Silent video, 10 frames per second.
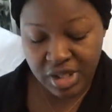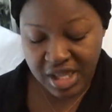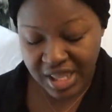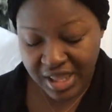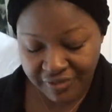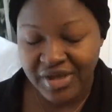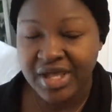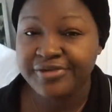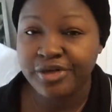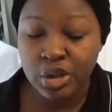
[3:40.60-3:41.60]
like if I
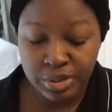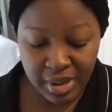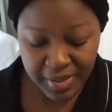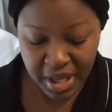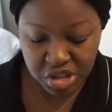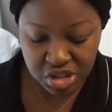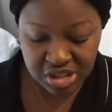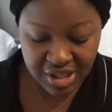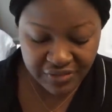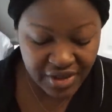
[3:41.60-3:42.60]
had followed my
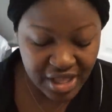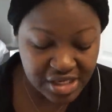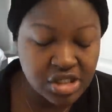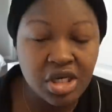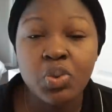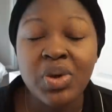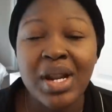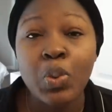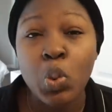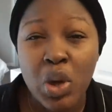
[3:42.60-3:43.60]
passions, if I had done what
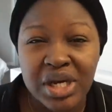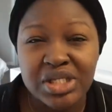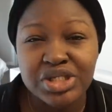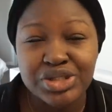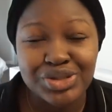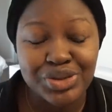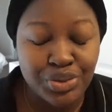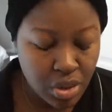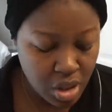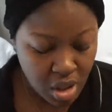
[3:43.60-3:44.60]
I wanted to
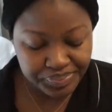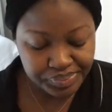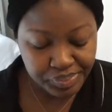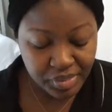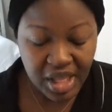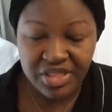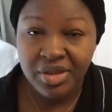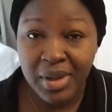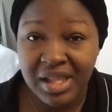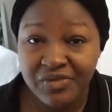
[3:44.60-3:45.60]
do, I
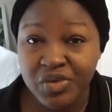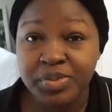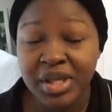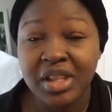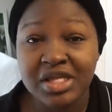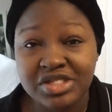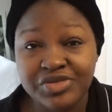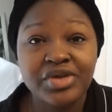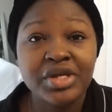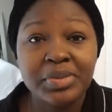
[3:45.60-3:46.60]
think my life would be a lot
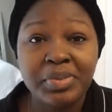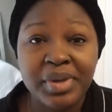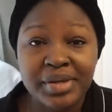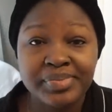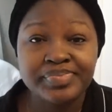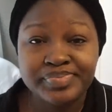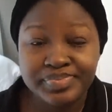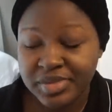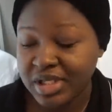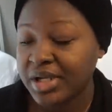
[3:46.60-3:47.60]
different. But,
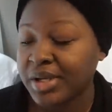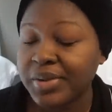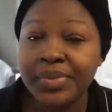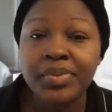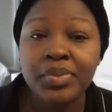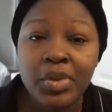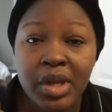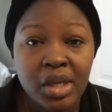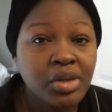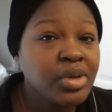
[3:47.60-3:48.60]
you know,
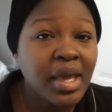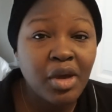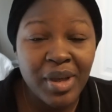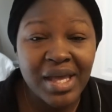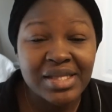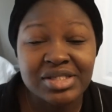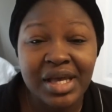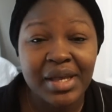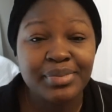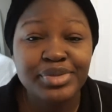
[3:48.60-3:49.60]
you can't go back in
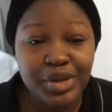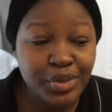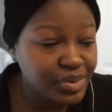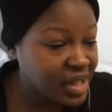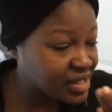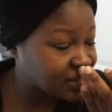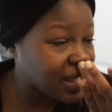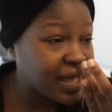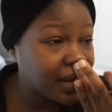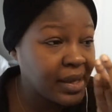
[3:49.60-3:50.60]
time, so that's
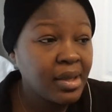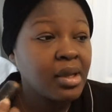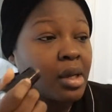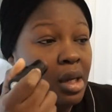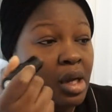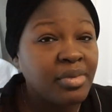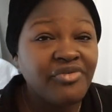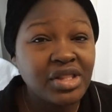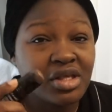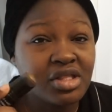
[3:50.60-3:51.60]
that. If
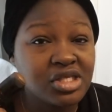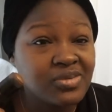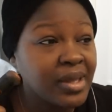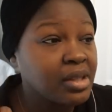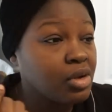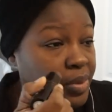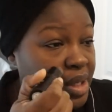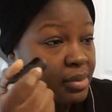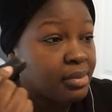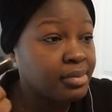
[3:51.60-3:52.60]
I look this way a little
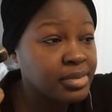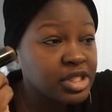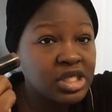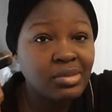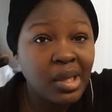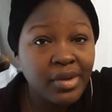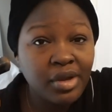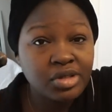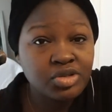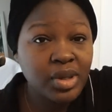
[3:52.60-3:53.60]
bit, it's because my
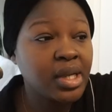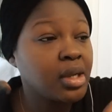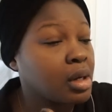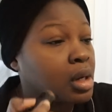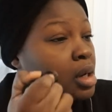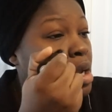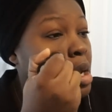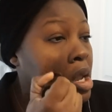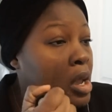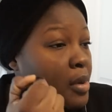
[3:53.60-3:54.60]
mirror is right here.
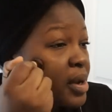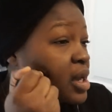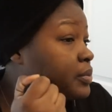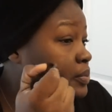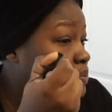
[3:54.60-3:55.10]
But